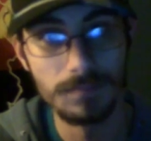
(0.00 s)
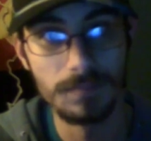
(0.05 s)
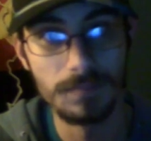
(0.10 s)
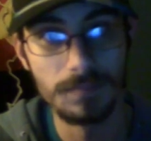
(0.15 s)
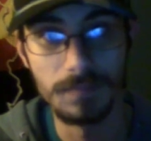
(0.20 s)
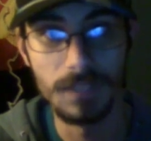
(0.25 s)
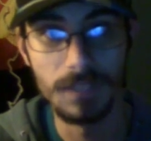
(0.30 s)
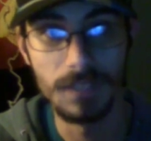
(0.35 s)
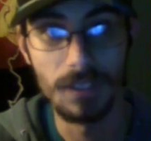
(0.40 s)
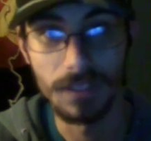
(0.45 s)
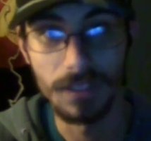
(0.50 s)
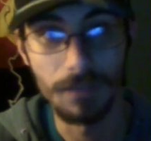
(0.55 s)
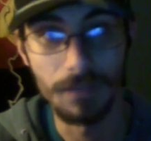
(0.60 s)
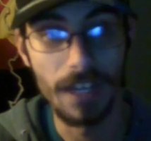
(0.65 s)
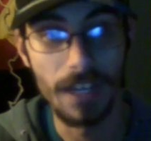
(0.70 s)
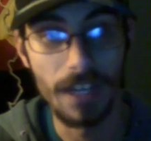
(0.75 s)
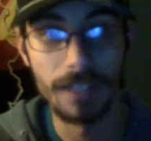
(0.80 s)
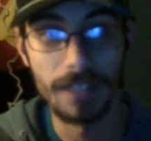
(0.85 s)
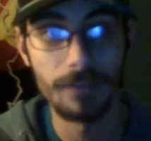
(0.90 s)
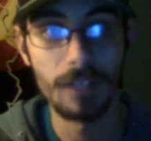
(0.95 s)

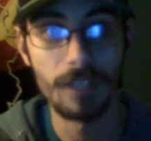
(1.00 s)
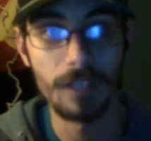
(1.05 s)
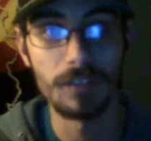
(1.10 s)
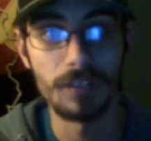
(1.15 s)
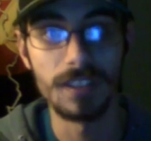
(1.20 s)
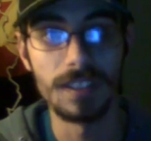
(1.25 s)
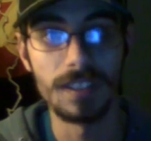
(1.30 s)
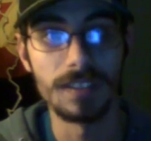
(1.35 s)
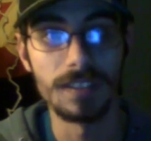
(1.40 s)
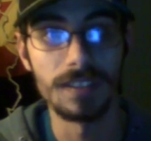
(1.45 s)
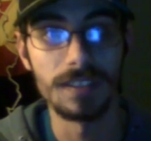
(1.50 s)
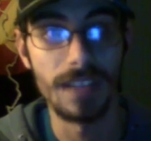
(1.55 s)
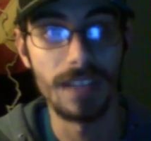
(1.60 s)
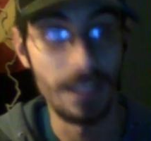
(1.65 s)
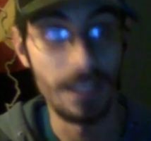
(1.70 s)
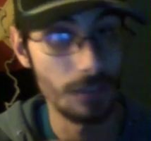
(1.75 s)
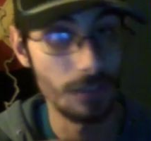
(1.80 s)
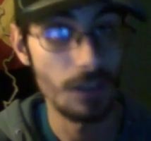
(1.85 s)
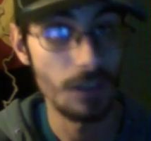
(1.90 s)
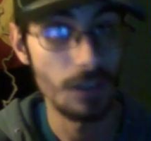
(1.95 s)
divide the frequencies
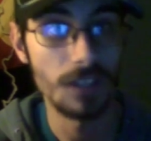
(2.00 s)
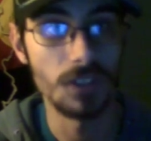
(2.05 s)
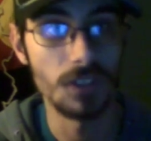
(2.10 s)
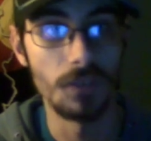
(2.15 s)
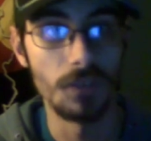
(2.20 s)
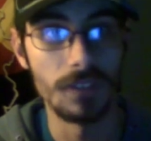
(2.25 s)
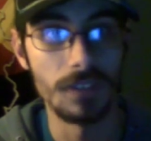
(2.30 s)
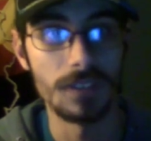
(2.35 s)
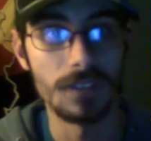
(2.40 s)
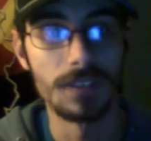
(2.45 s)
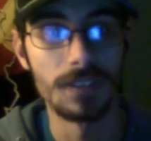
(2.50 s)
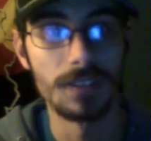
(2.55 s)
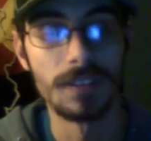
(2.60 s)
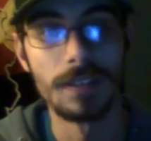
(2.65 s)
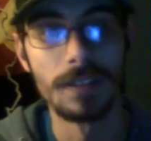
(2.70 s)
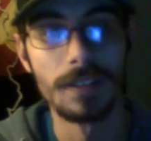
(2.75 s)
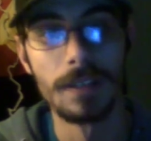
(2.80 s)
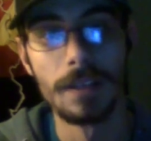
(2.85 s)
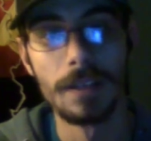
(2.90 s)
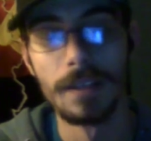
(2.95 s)
and the crossovers.
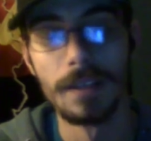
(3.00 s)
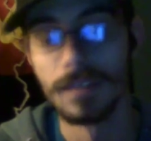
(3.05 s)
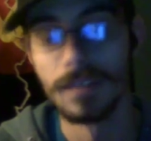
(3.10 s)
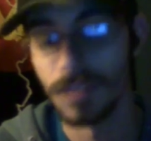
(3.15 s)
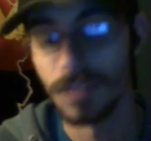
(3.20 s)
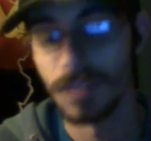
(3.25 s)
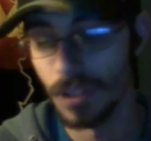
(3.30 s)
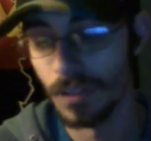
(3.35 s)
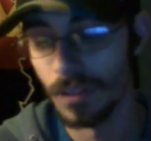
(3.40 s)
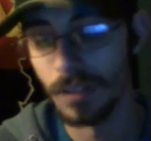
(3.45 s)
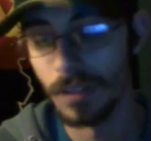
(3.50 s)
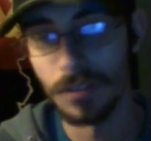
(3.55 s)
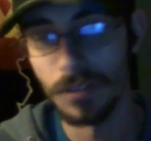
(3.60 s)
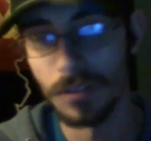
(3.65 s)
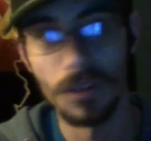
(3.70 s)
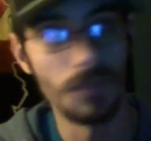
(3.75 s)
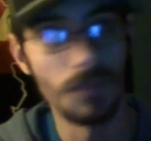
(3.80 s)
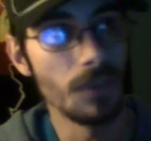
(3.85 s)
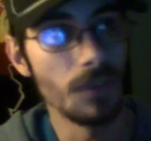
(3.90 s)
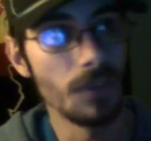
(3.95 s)
So it'll
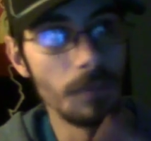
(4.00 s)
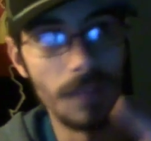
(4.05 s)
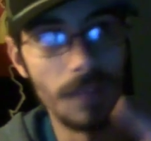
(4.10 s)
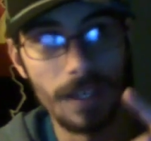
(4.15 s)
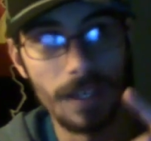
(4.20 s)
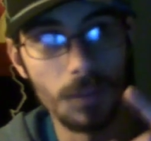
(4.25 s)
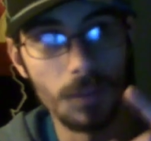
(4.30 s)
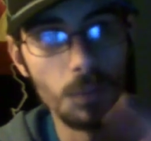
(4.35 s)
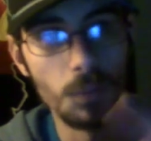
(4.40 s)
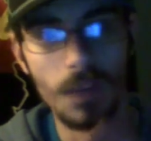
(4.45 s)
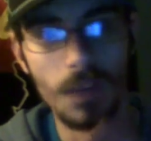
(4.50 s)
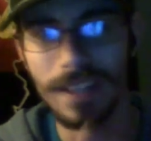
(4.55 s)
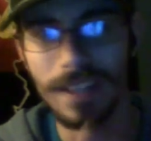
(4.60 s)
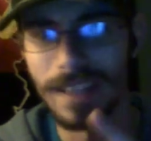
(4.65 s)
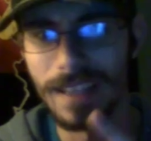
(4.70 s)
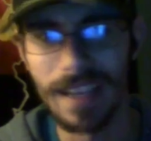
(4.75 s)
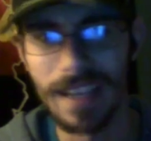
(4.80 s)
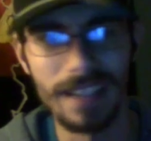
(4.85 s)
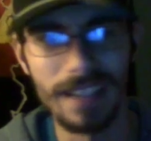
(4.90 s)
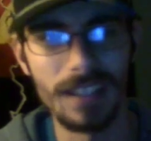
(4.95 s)
go from
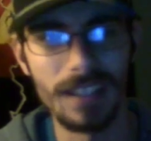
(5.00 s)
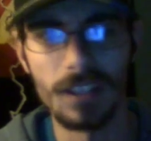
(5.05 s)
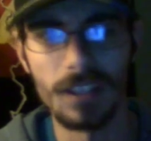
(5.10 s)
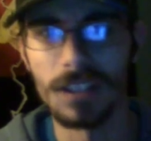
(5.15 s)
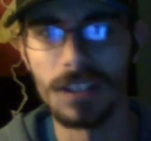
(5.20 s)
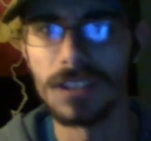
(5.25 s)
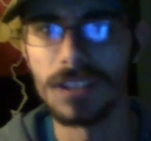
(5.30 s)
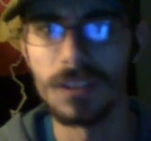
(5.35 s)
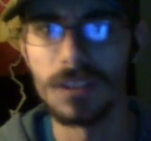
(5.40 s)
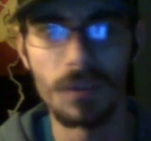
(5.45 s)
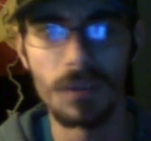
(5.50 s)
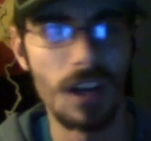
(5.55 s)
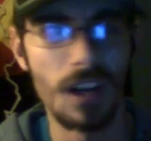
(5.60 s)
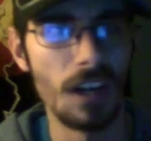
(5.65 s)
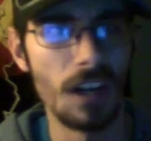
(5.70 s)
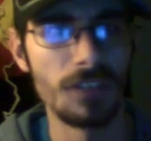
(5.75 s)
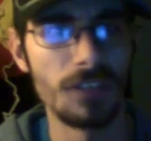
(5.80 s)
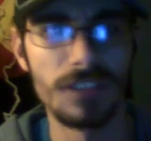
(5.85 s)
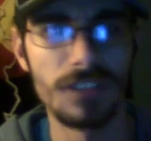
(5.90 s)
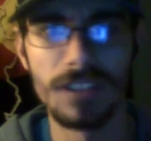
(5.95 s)
80 hertz to
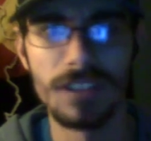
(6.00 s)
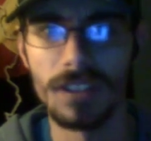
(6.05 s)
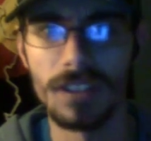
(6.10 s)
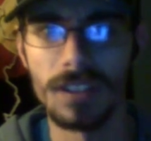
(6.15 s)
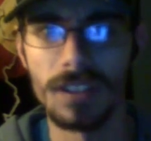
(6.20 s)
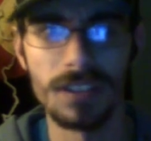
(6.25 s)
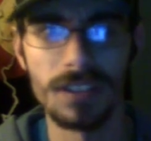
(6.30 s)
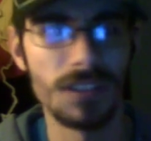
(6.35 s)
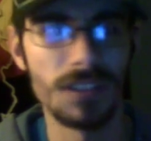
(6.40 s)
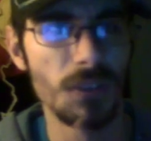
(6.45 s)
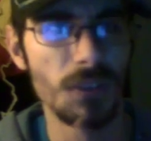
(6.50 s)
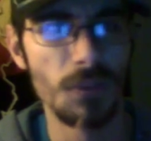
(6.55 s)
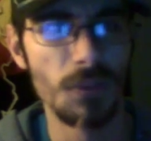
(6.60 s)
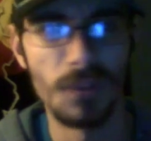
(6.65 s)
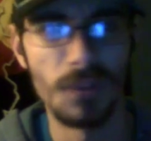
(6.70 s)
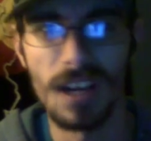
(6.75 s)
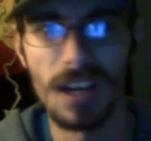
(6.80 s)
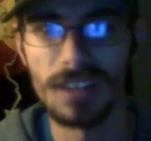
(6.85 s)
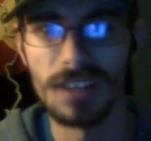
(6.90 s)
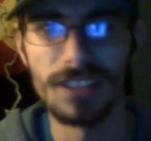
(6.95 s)
100 hertz to
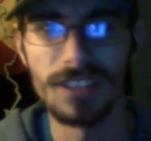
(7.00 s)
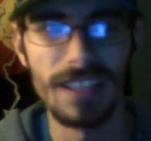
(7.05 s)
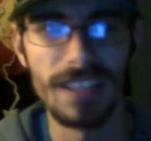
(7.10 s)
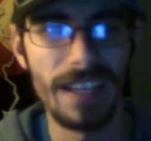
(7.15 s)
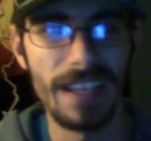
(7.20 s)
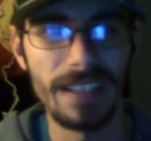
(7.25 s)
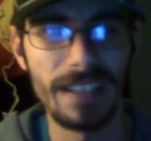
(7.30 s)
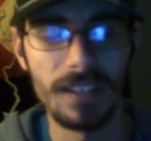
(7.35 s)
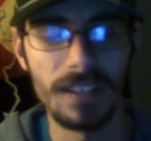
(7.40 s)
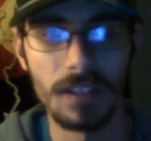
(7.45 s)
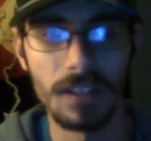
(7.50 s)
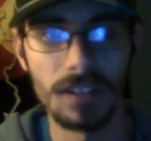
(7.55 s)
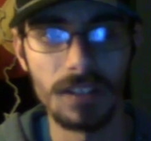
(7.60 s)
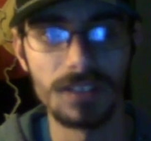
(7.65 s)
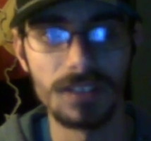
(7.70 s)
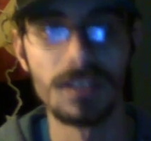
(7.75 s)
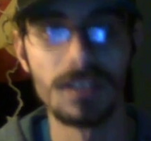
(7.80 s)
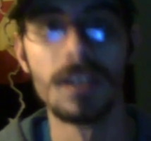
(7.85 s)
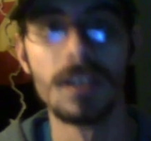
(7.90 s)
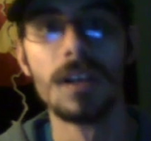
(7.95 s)
180
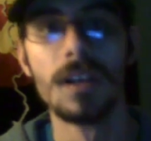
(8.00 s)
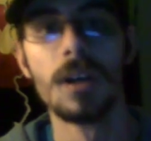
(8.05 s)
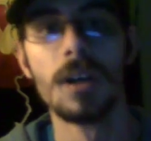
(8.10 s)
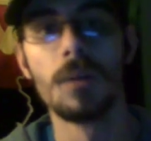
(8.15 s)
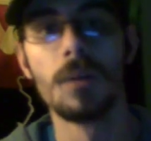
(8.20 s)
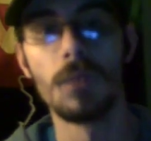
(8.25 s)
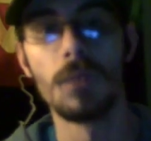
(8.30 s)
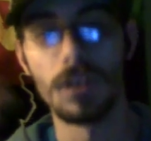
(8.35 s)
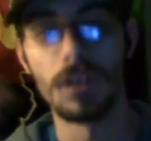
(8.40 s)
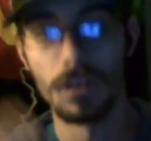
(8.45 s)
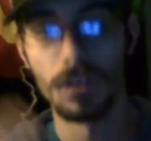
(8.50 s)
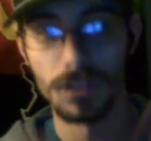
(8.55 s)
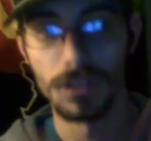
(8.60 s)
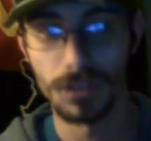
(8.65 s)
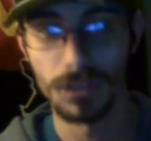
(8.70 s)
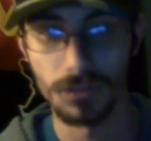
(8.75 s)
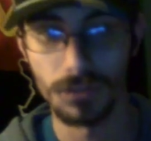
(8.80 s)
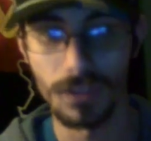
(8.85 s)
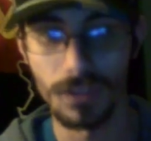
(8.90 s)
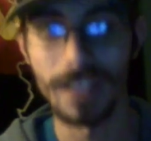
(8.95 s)
hertz will go
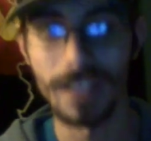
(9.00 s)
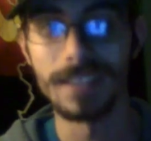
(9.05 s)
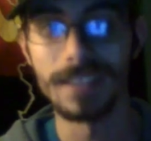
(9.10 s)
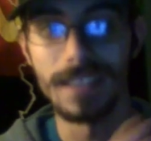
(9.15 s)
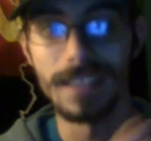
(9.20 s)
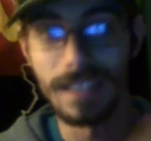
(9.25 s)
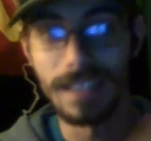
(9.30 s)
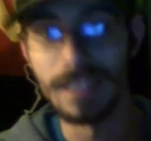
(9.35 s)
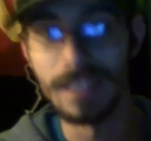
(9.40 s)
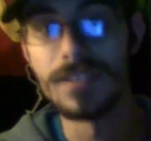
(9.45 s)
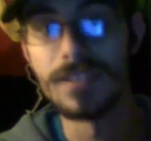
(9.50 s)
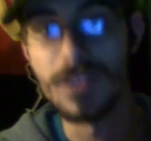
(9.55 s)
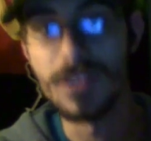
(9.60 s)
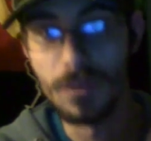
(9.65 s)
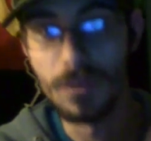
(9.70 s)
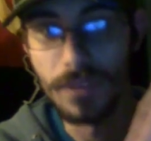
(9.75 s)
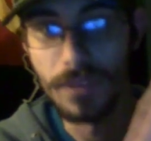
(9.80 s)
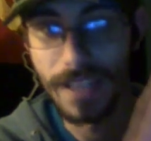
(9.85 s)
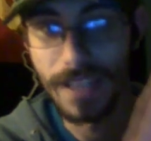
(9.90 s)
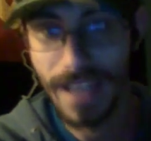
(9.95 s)
straight
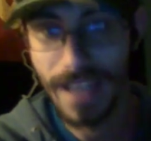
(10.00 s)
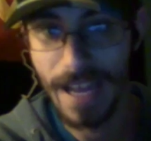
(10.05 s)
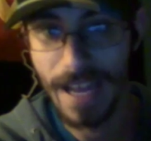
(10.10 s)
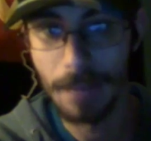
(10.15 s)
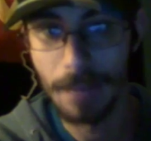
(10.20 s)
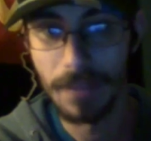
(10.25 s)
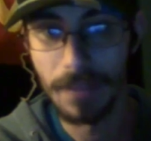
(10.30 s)
into the cab.